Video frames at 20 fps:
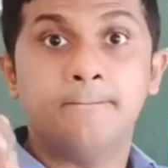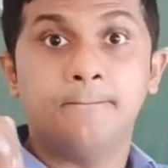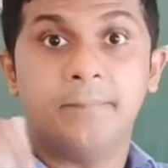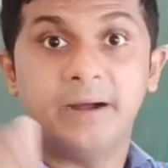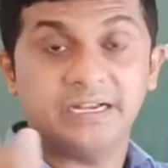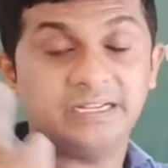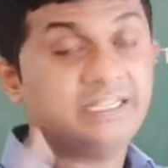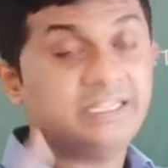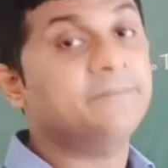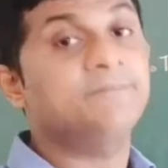
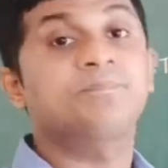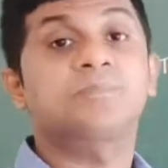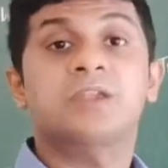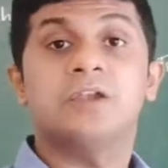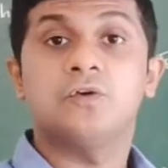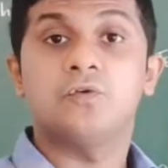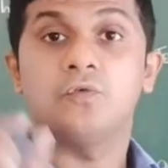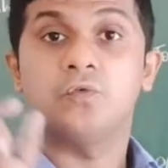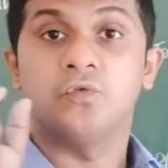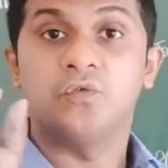But
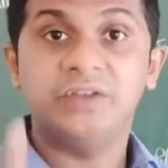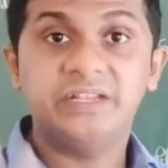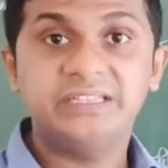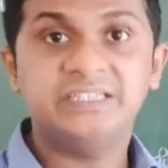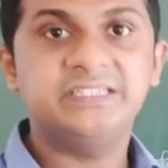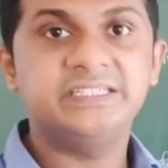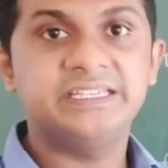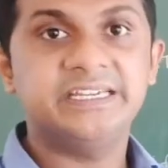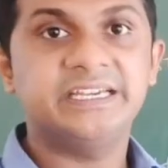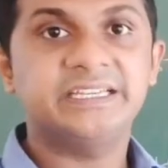with
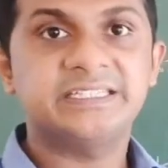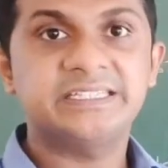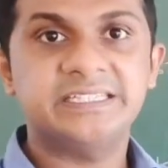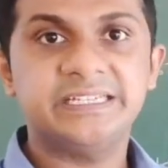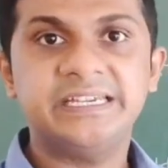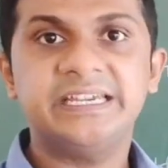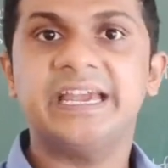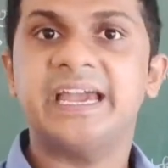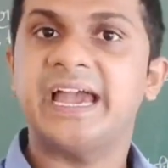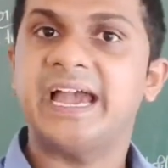the
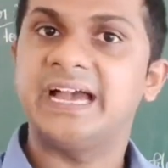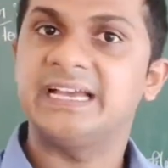GST,